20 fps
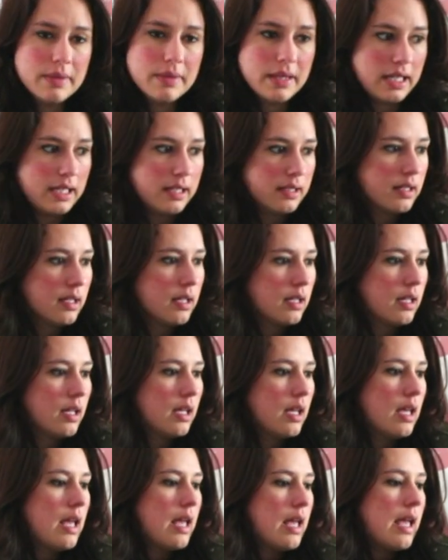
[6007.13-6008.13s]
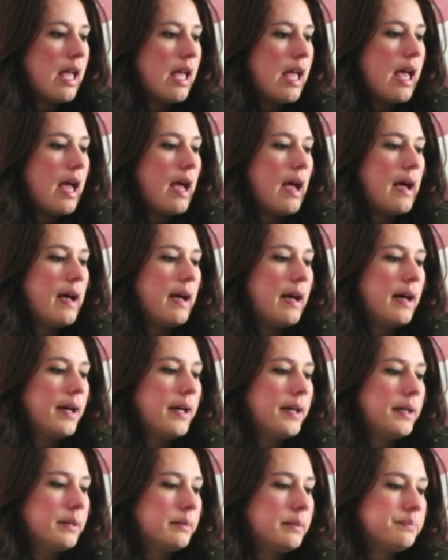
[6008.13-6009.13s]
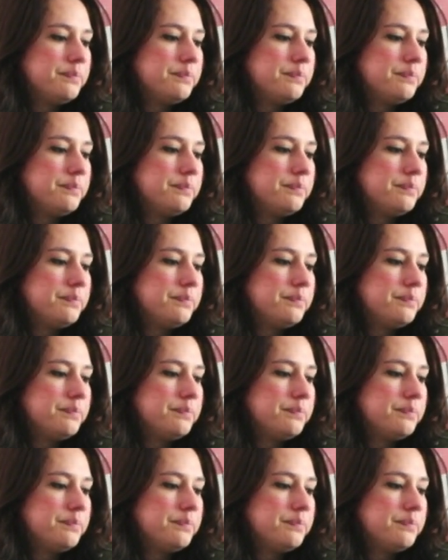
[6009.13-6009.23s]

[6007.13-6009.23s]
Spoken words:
thing. Um,